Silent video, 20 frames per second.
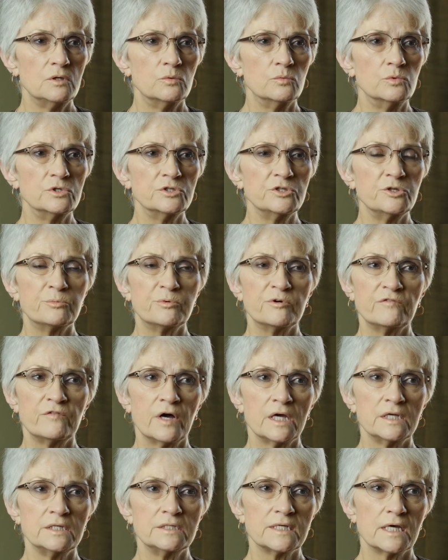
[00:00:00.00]
Will you
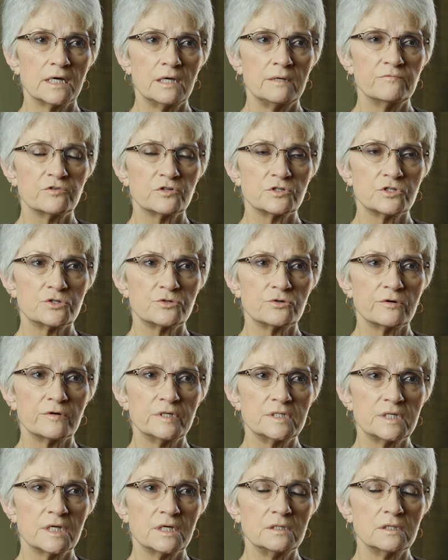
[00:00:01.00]
provide time for
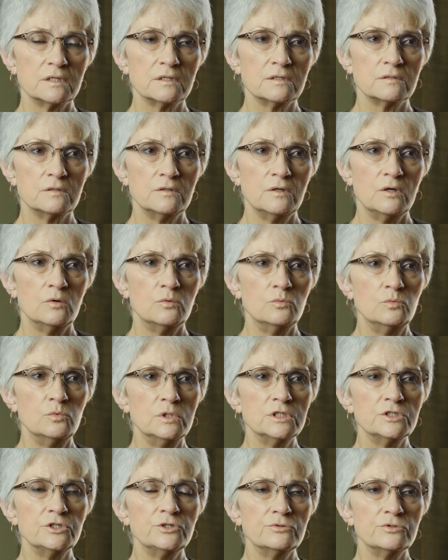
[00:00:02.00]
storytelling?
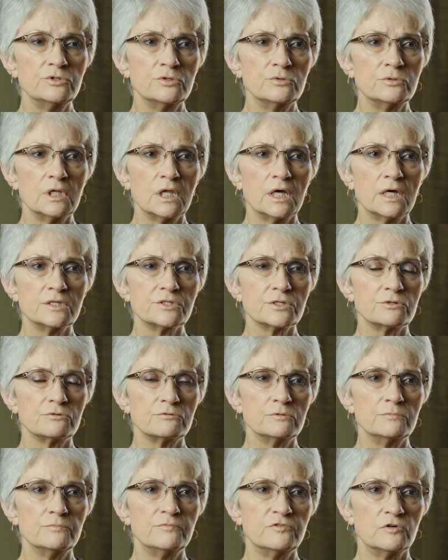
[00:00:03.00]
Will you utilize a
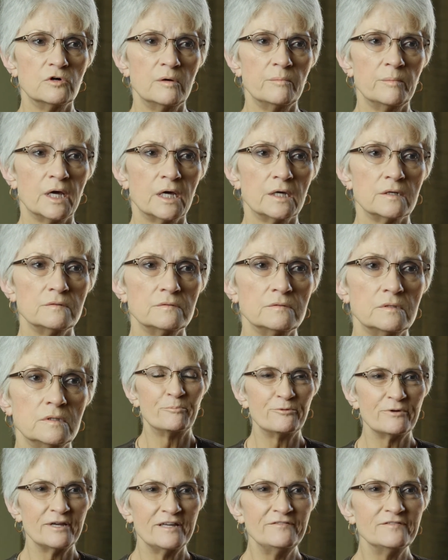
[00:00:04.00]
group format?
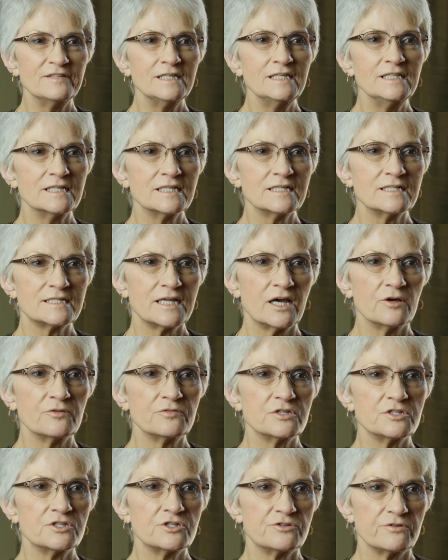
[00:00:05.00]
Briefly list out
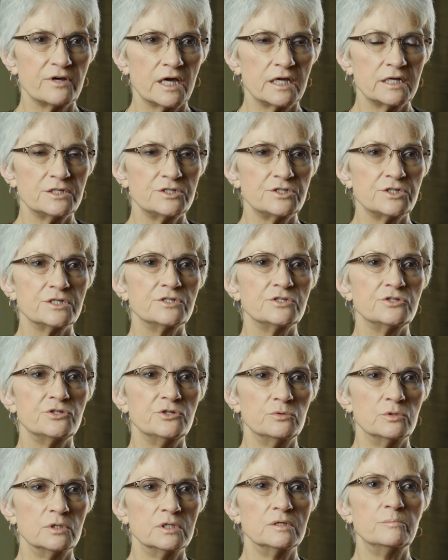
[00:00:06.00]
the strategies
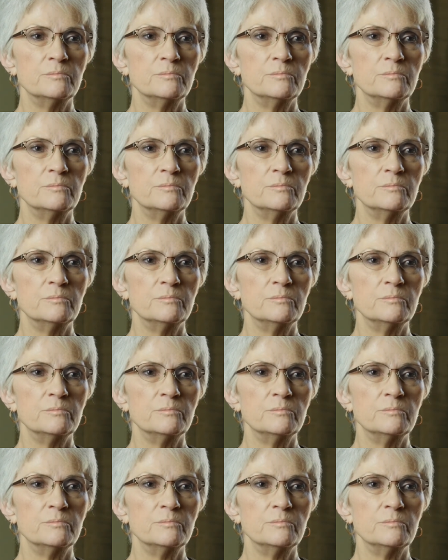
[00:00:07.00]
you will